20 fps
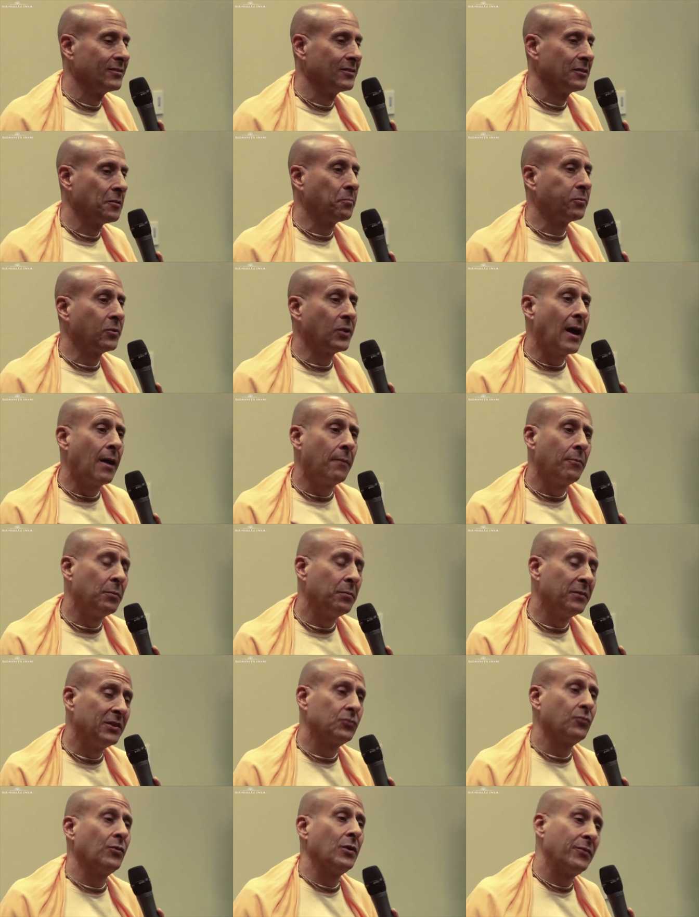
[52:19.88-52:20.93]
The
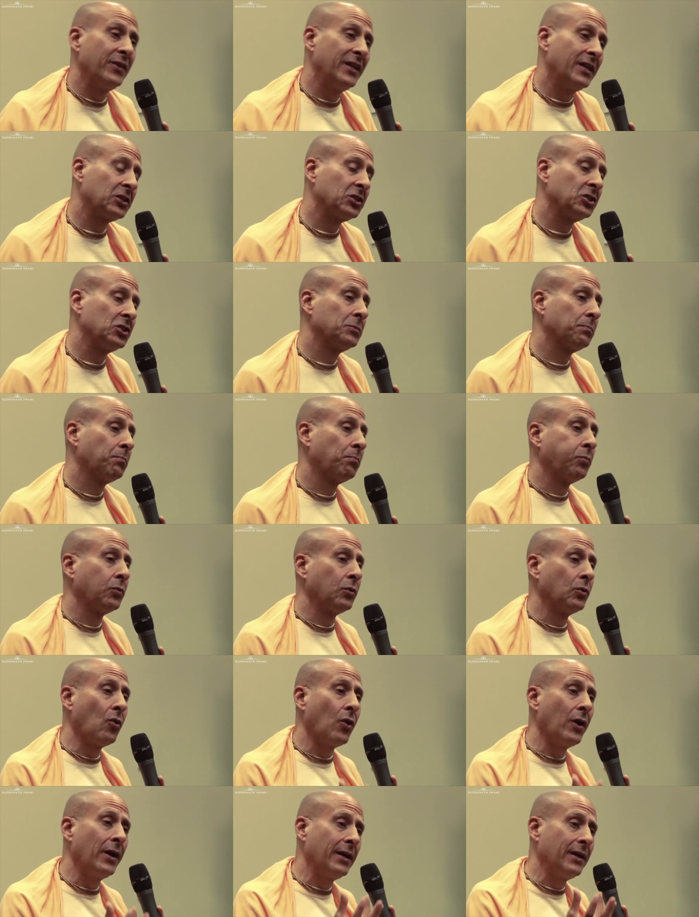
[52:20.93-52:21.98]
problem is when we
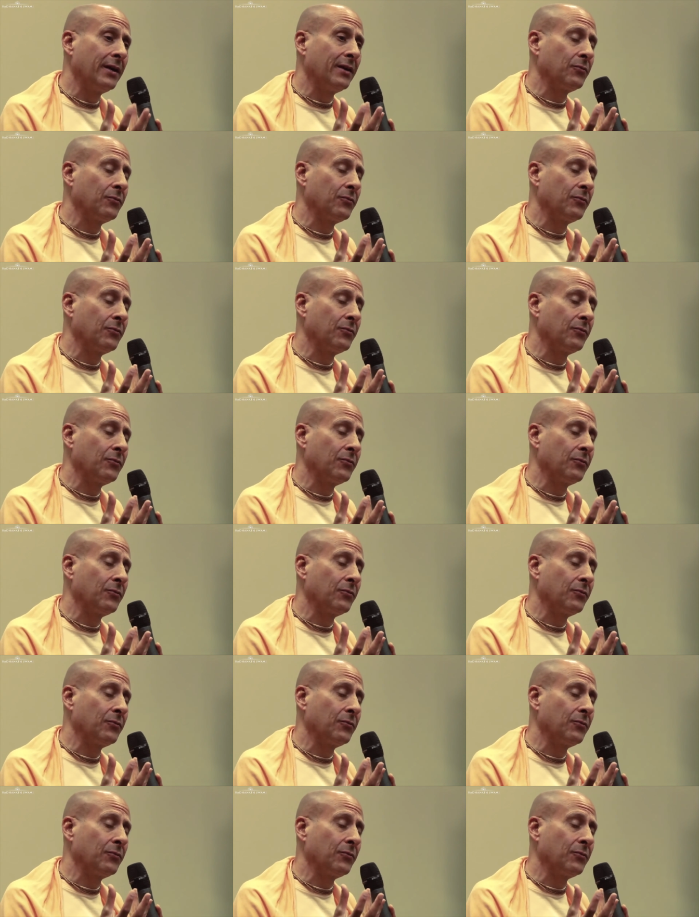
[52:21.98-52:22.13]
exploit